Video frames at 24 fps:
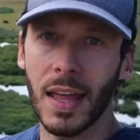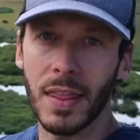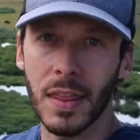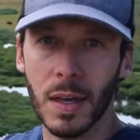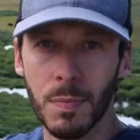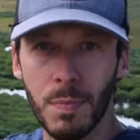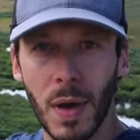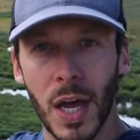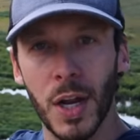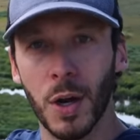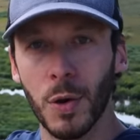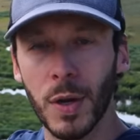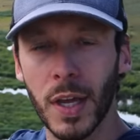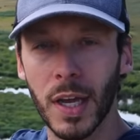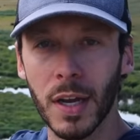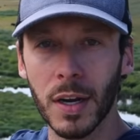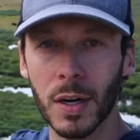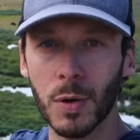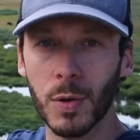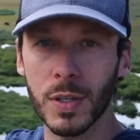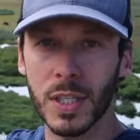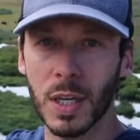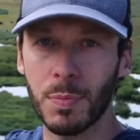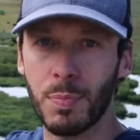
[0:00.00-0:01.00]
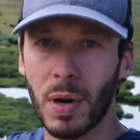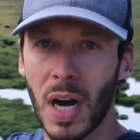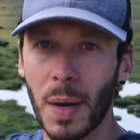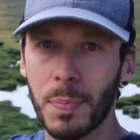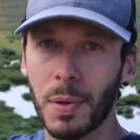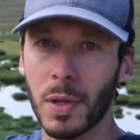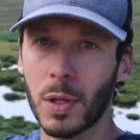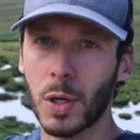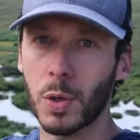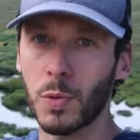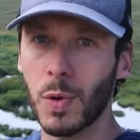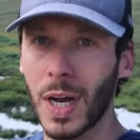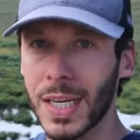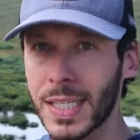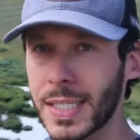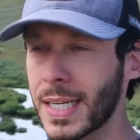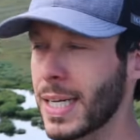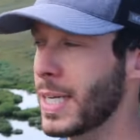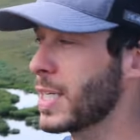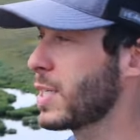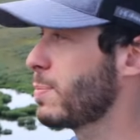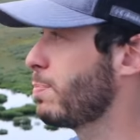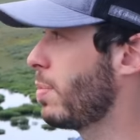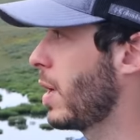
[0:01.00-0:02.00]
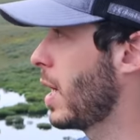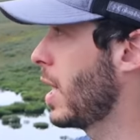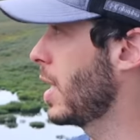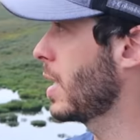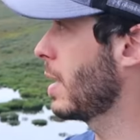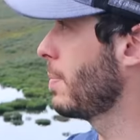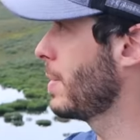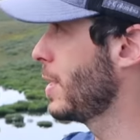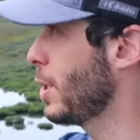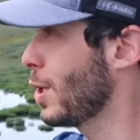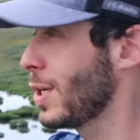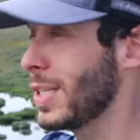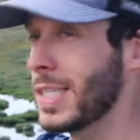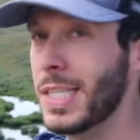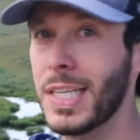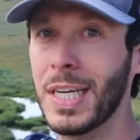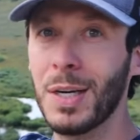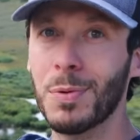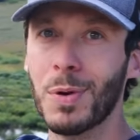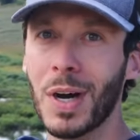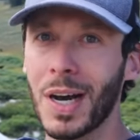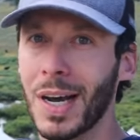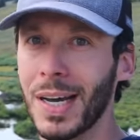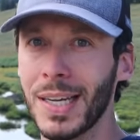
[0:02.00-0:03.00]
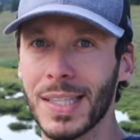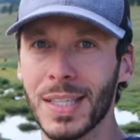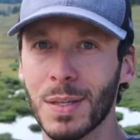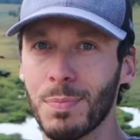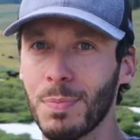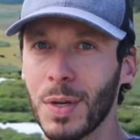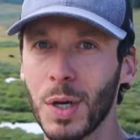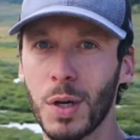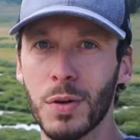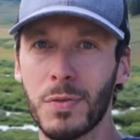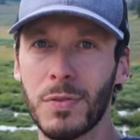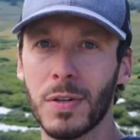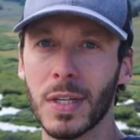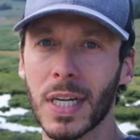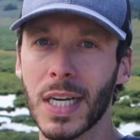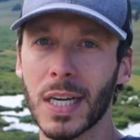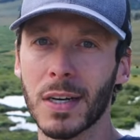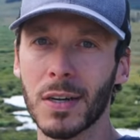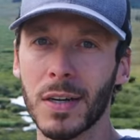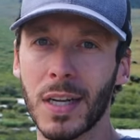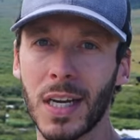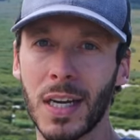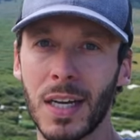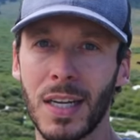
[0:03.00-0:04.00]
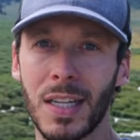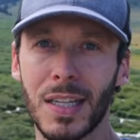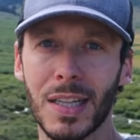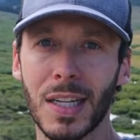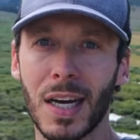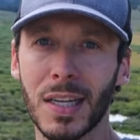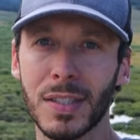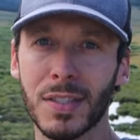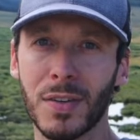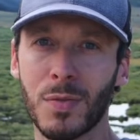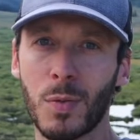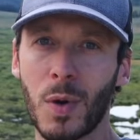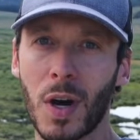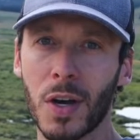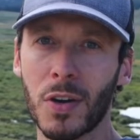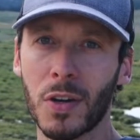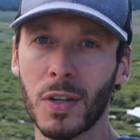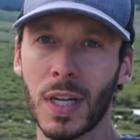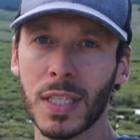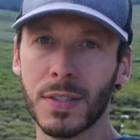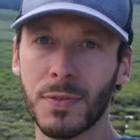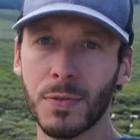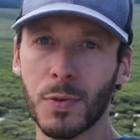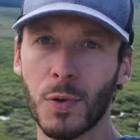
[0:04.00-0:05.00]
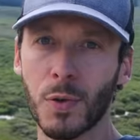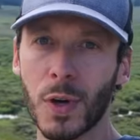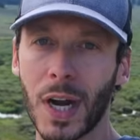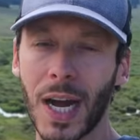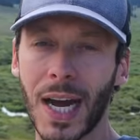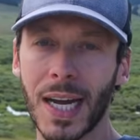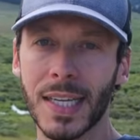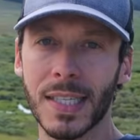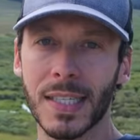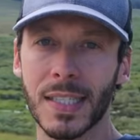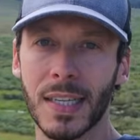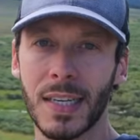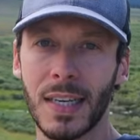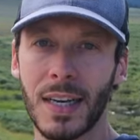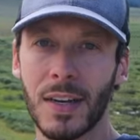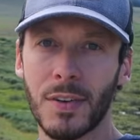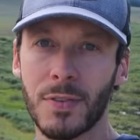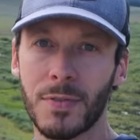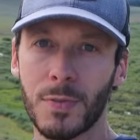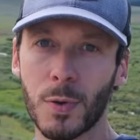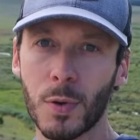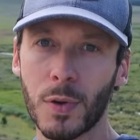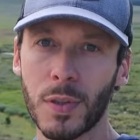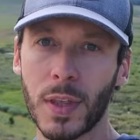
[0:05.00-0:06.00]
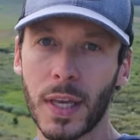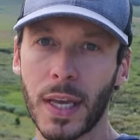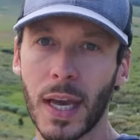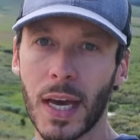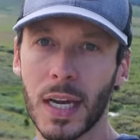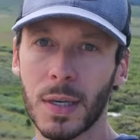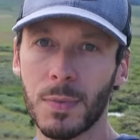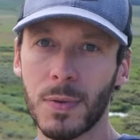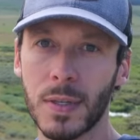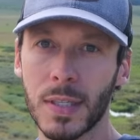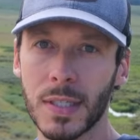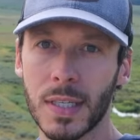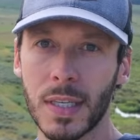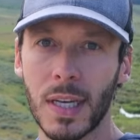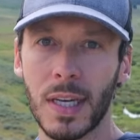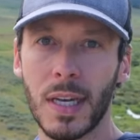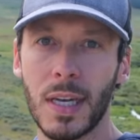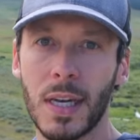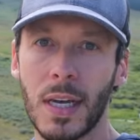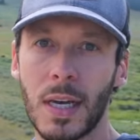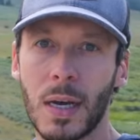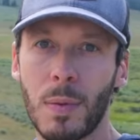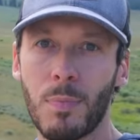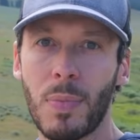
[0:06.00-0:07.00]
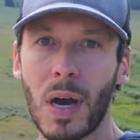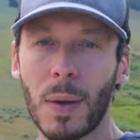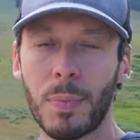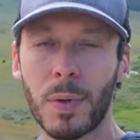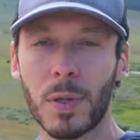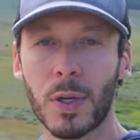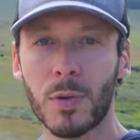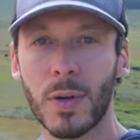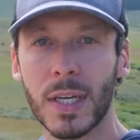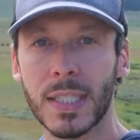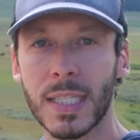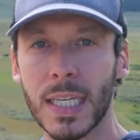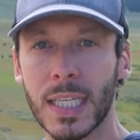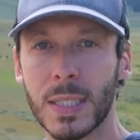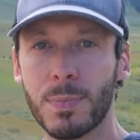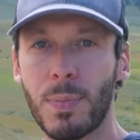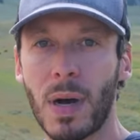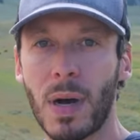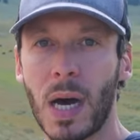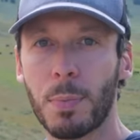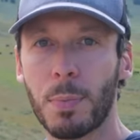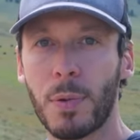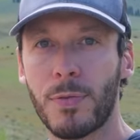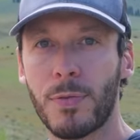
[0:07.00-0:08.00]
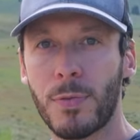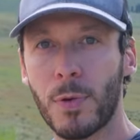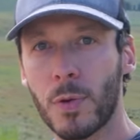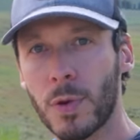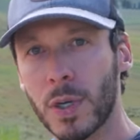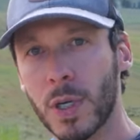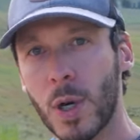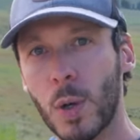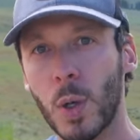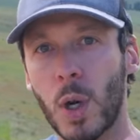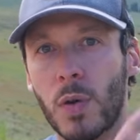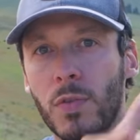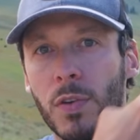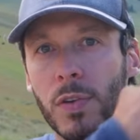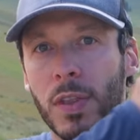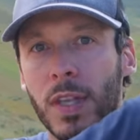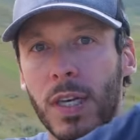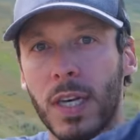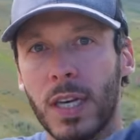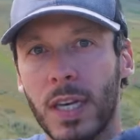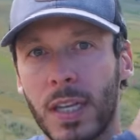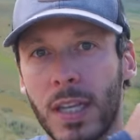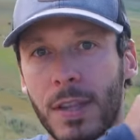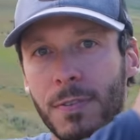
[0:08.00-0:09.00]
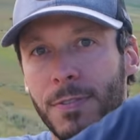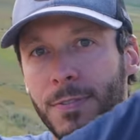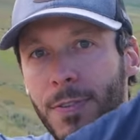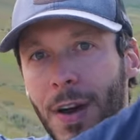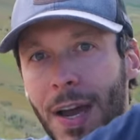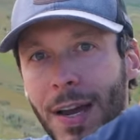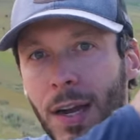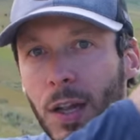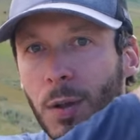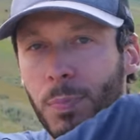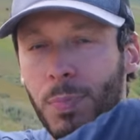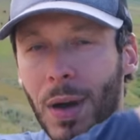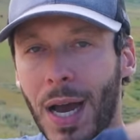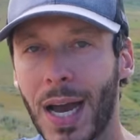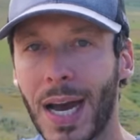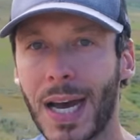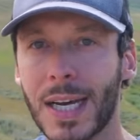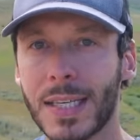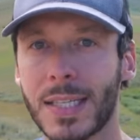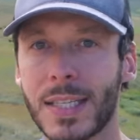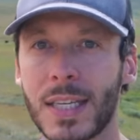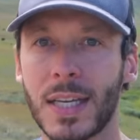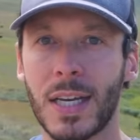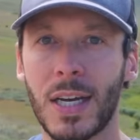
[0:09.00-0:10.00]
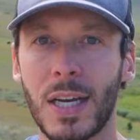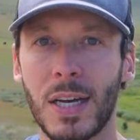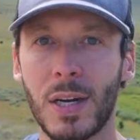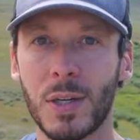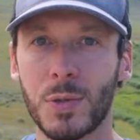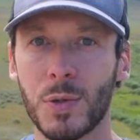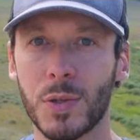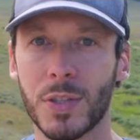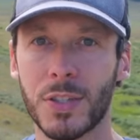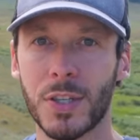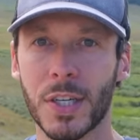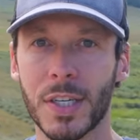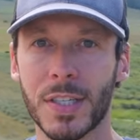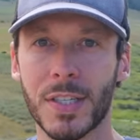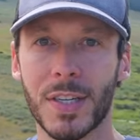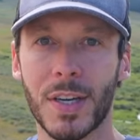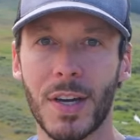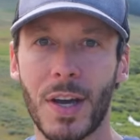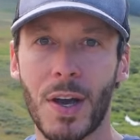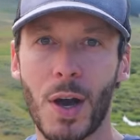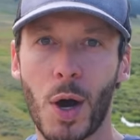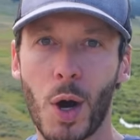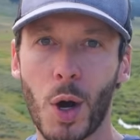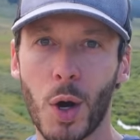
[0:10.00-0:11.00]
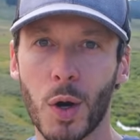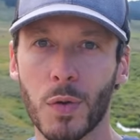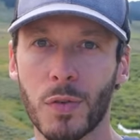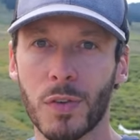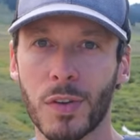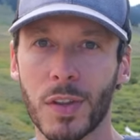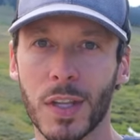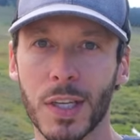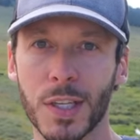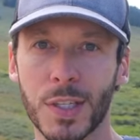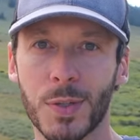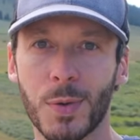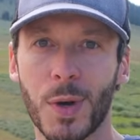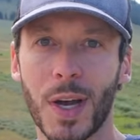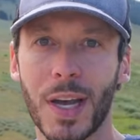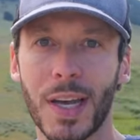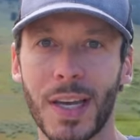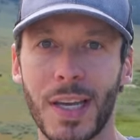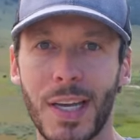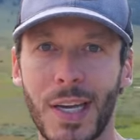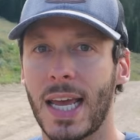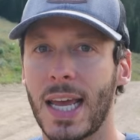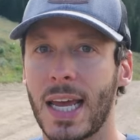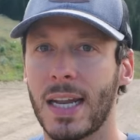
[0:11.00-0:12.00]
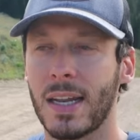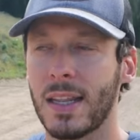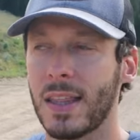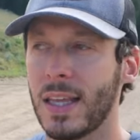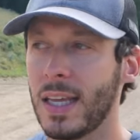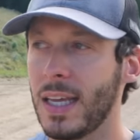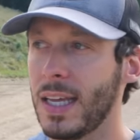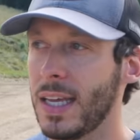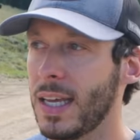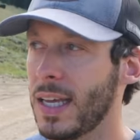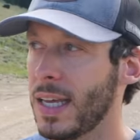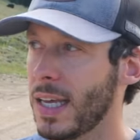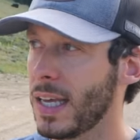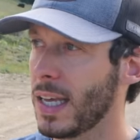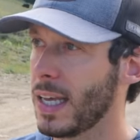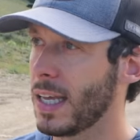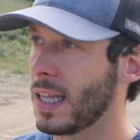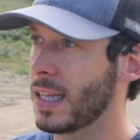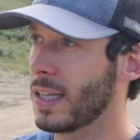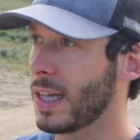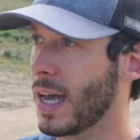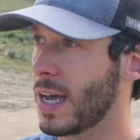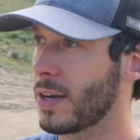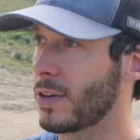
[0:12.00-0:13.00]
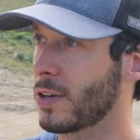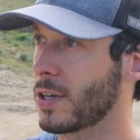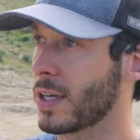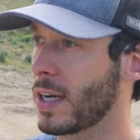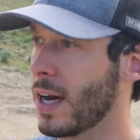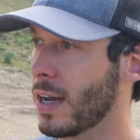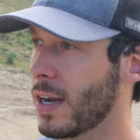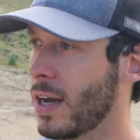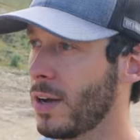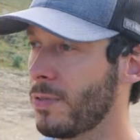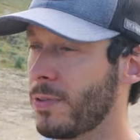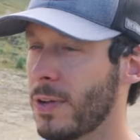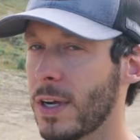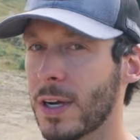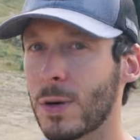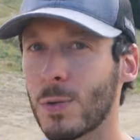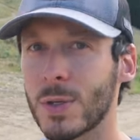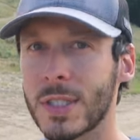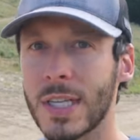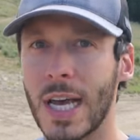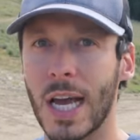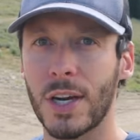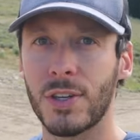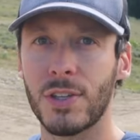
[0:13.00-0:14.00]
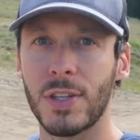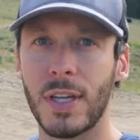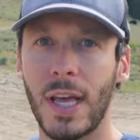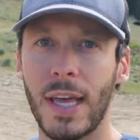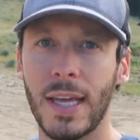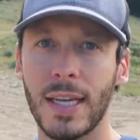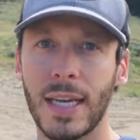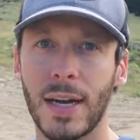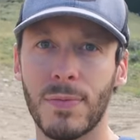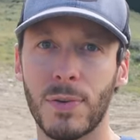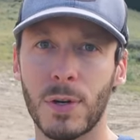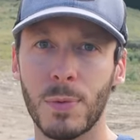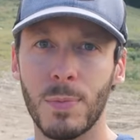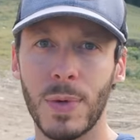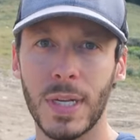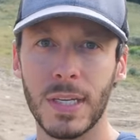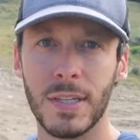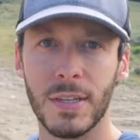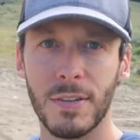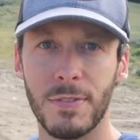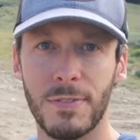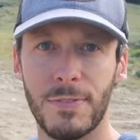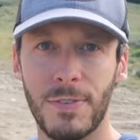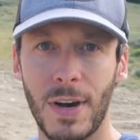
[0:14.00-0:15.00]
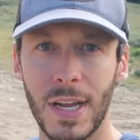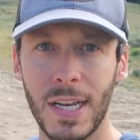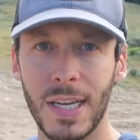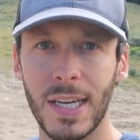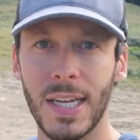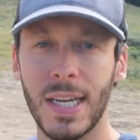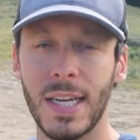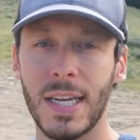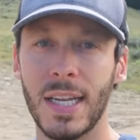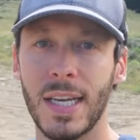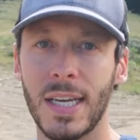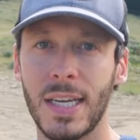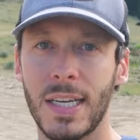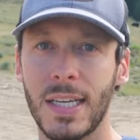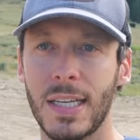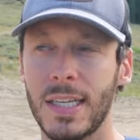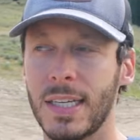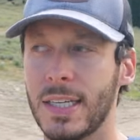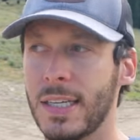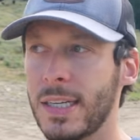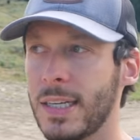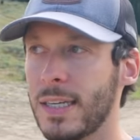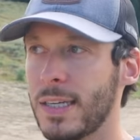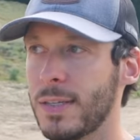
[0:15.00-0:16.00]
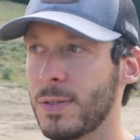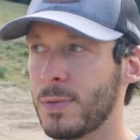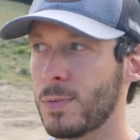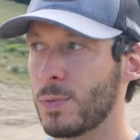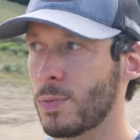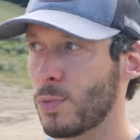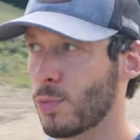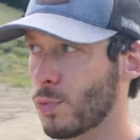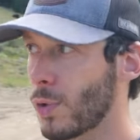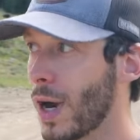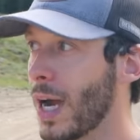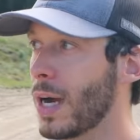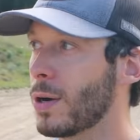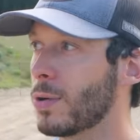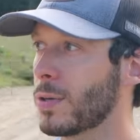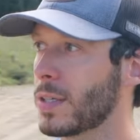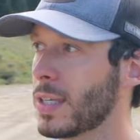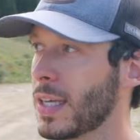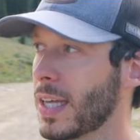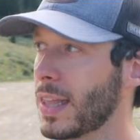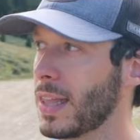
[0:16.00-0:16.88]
And the meadow here was a popular resting spot. I mean, you can see why. It's a beautiful area, lots of water, lots of grass for the animals. Popular resting spot before going over the, the final pass, which was just over this way. And the Lander Cutoff here was actually a government-funded route.